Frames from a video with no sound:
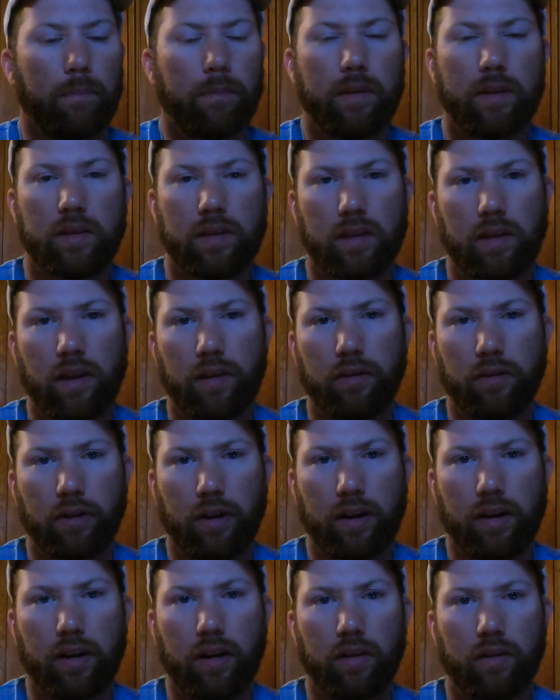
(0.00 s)
this is another
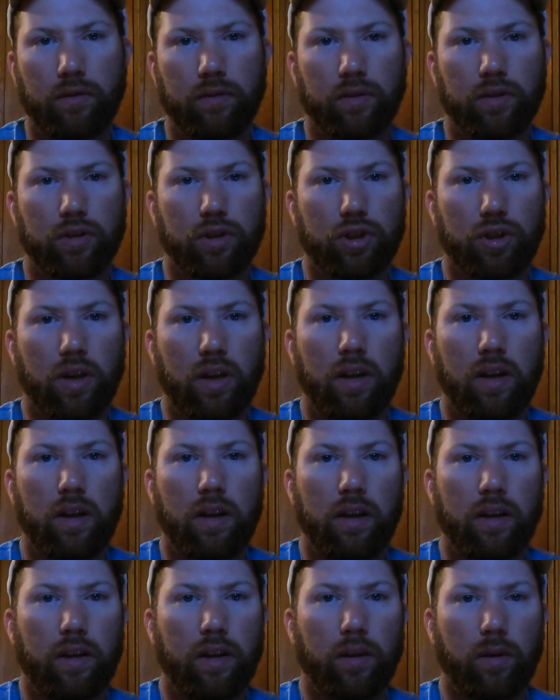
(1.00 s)
great color for,
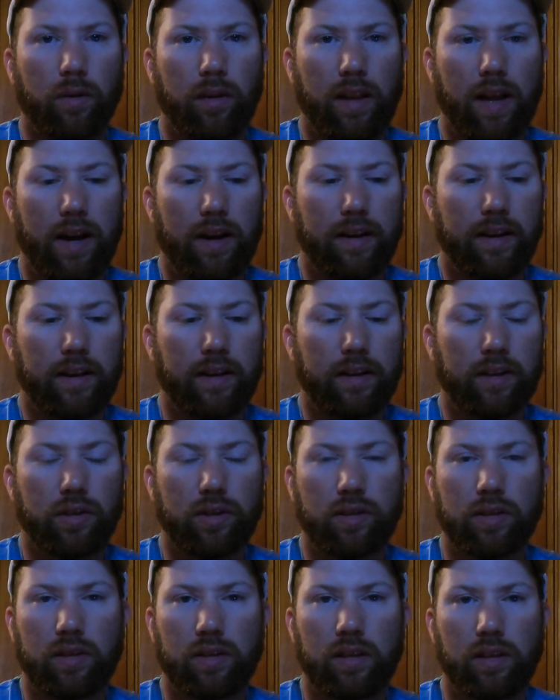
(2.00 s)
you know, cloudy
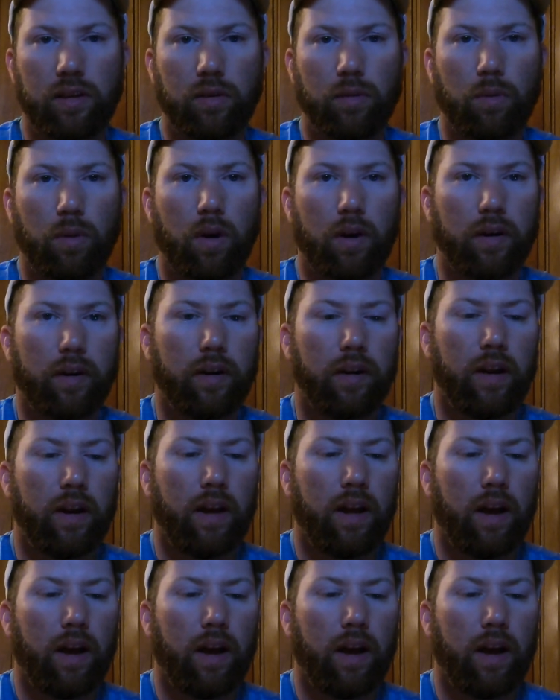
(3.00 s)
conditions, clear water.